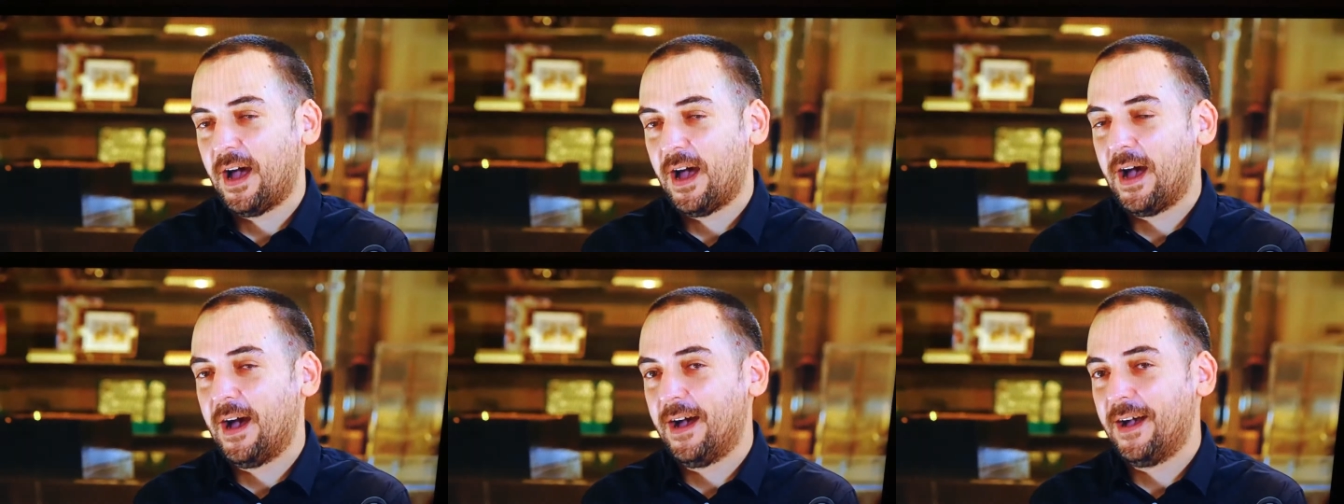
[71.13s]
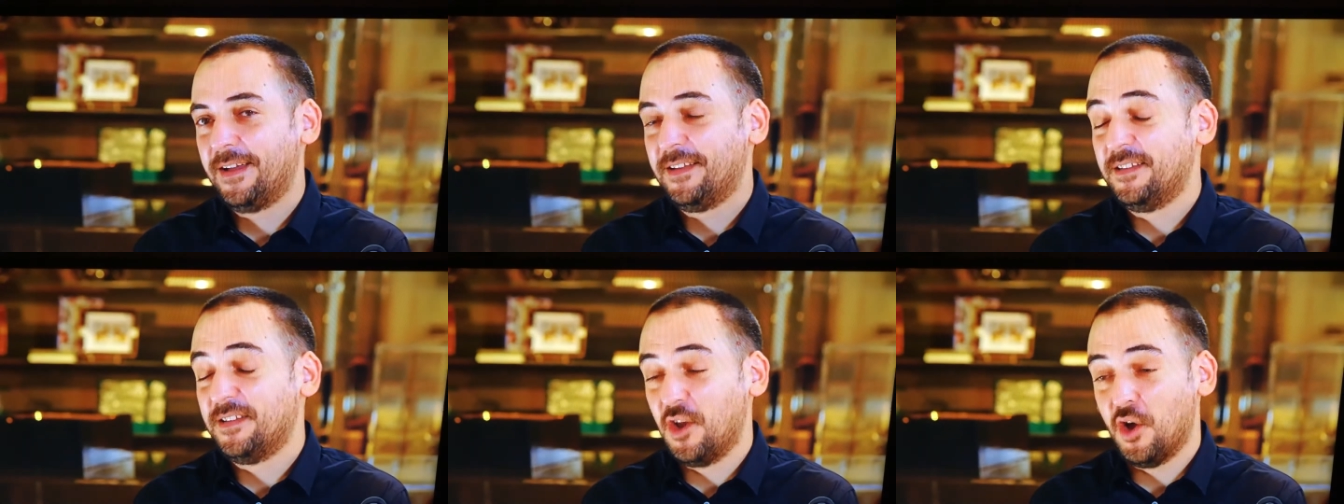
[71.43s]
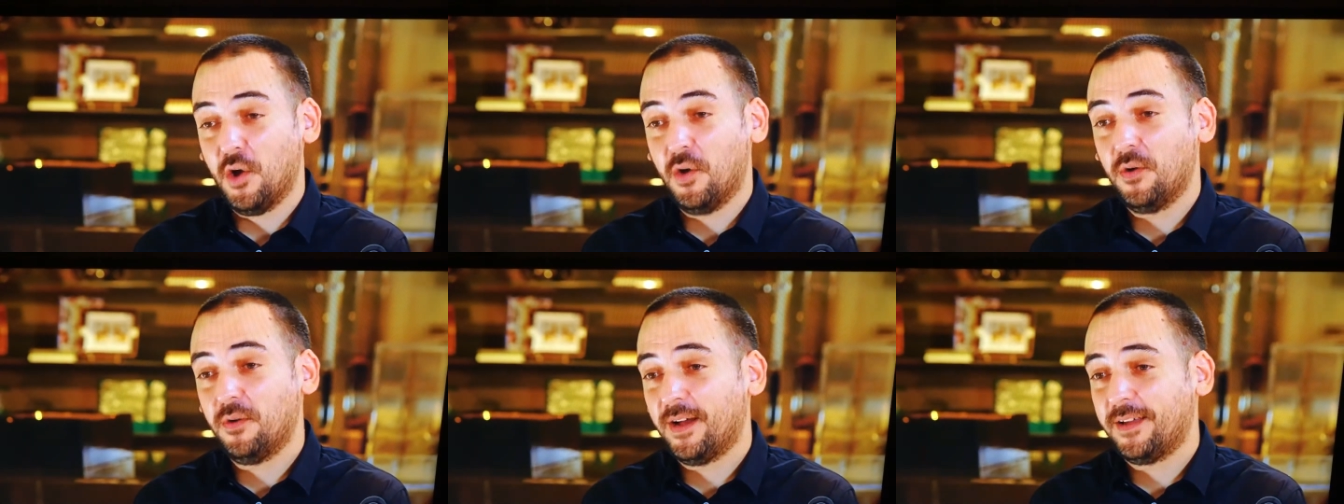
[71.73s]
Uh,
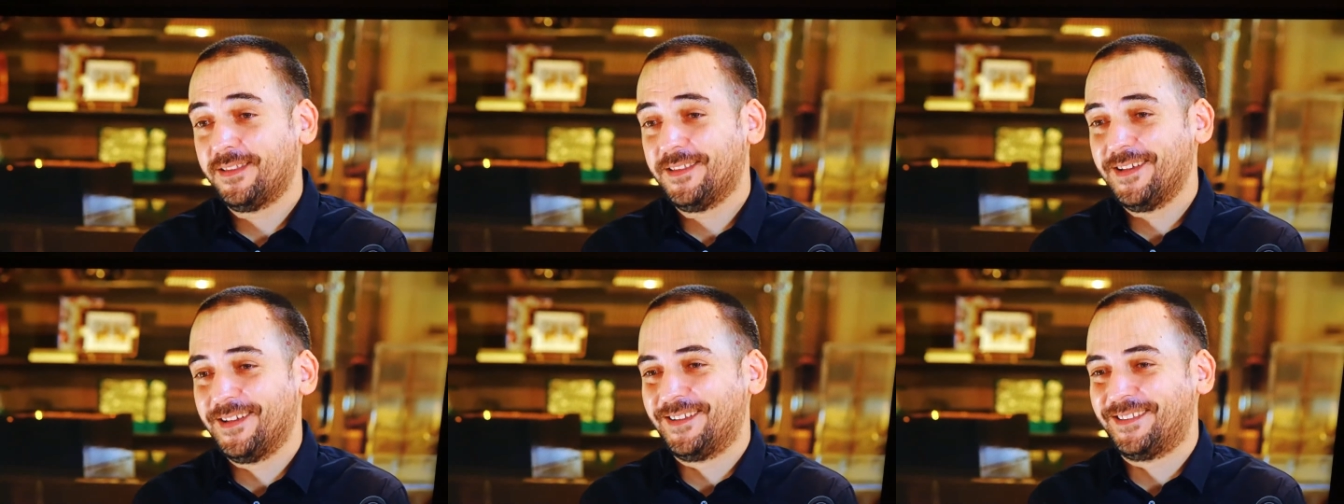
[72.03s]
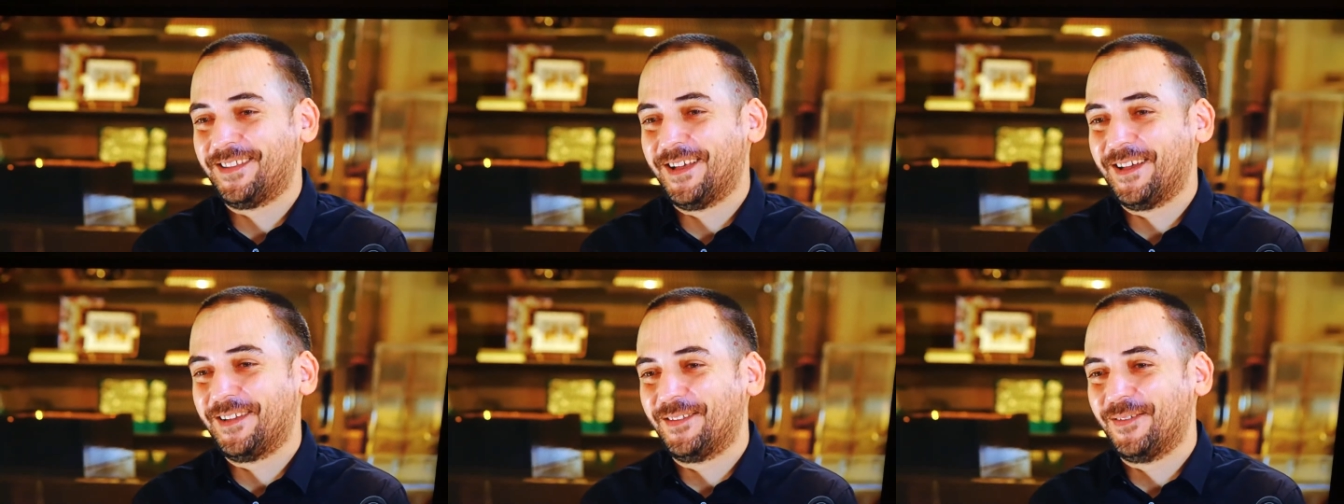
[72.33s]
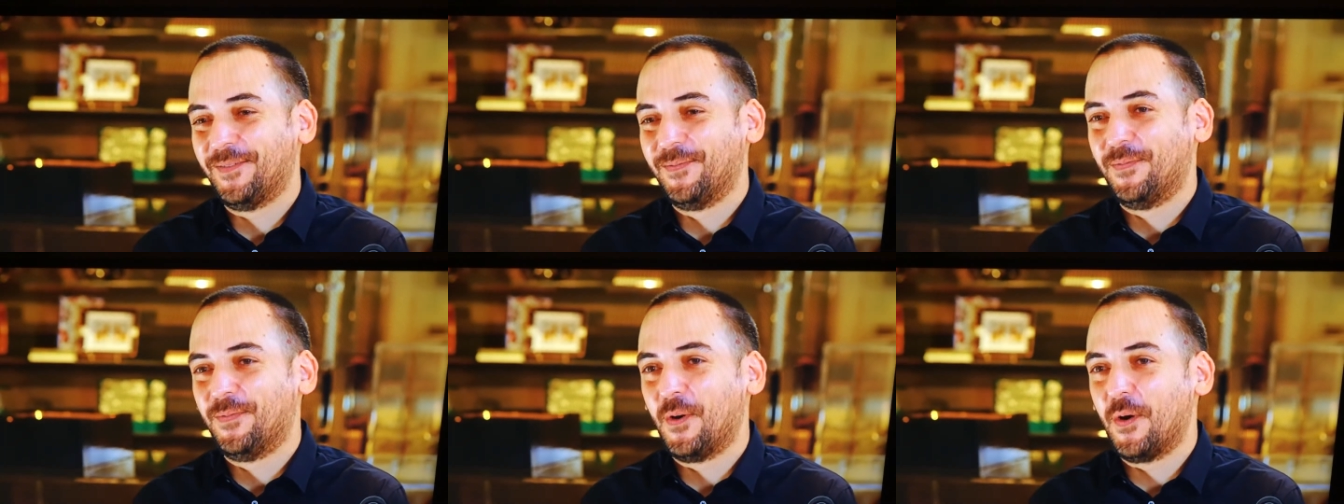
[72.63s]
no, I think that
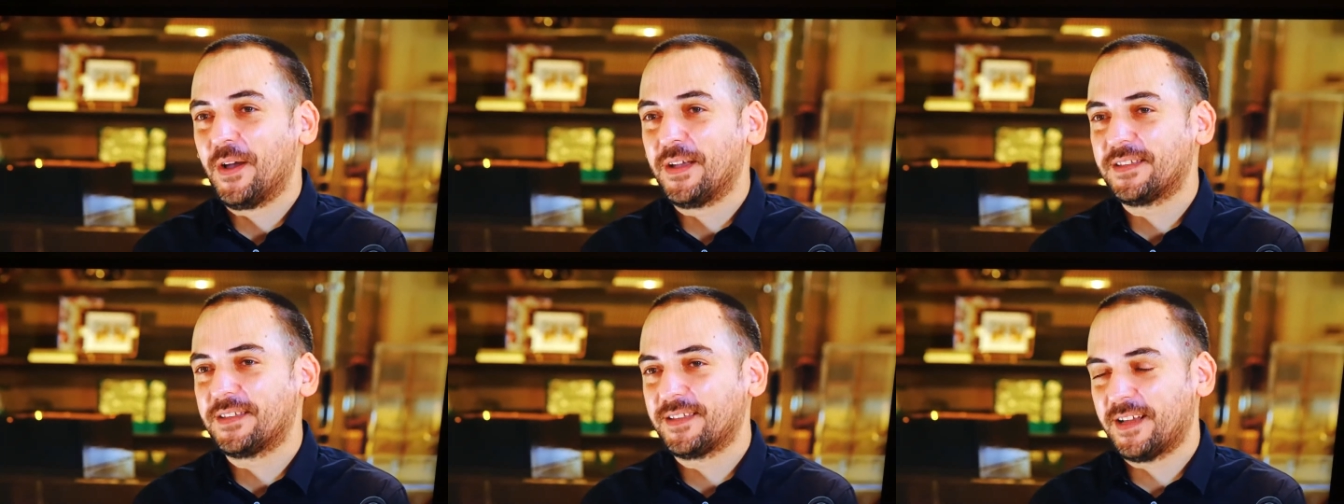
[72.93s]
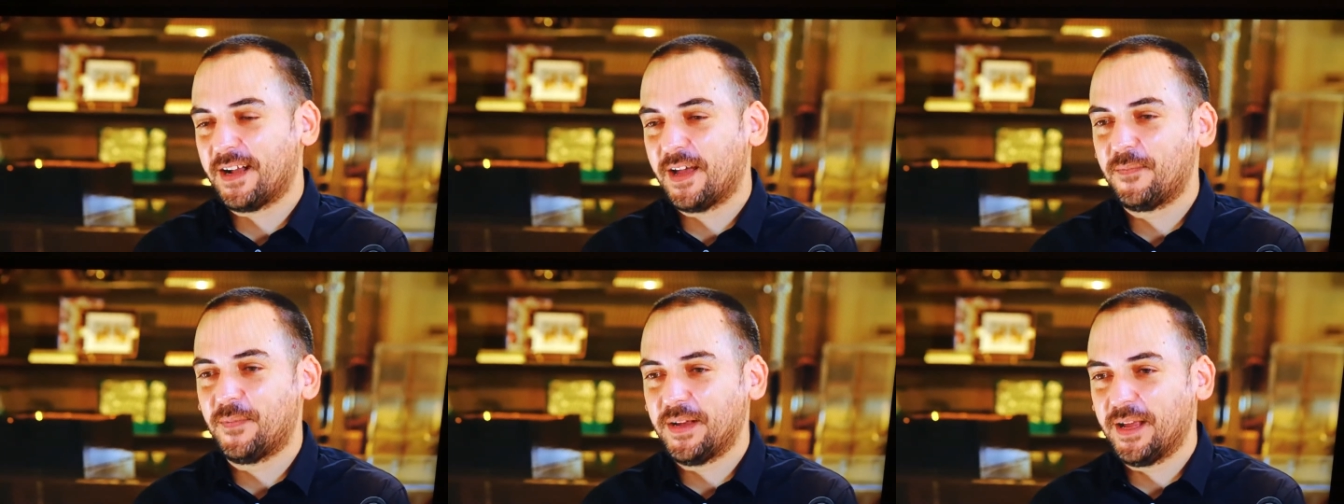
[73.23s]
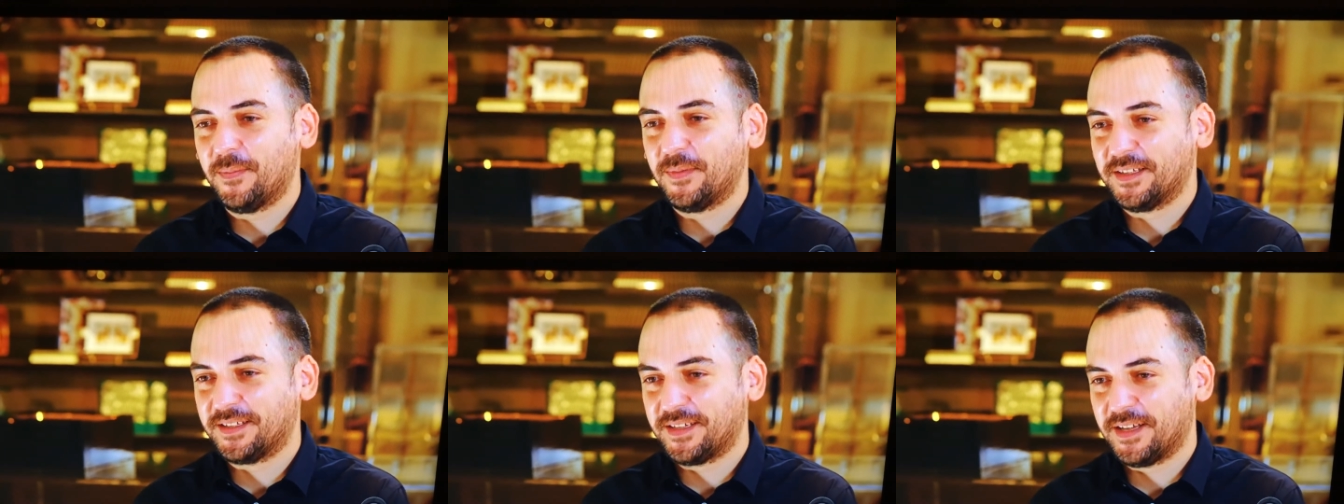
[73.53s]
the voice that I've
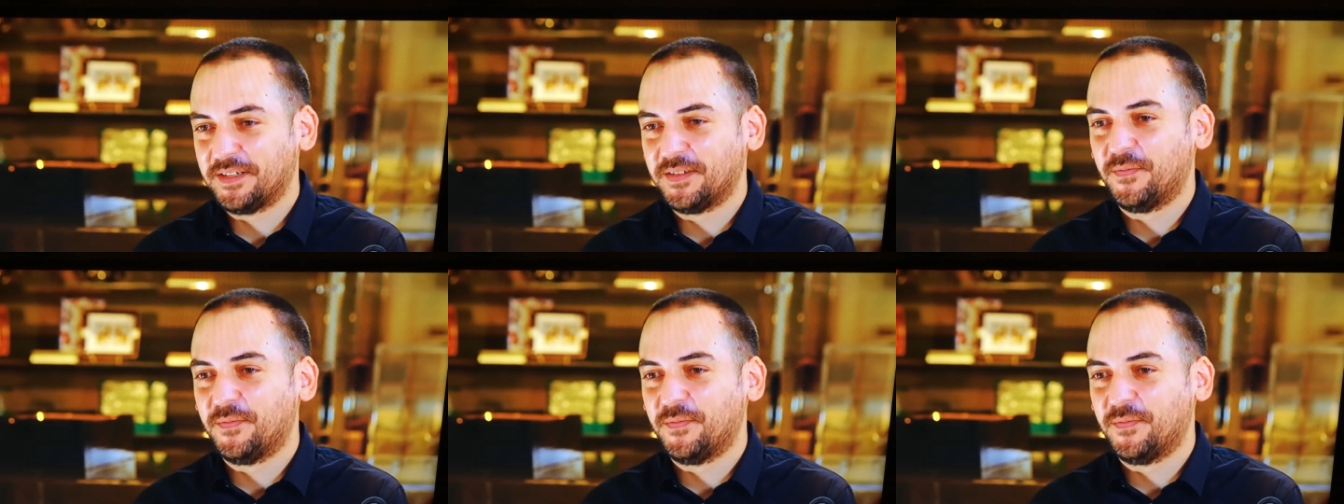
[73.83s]
been able to kind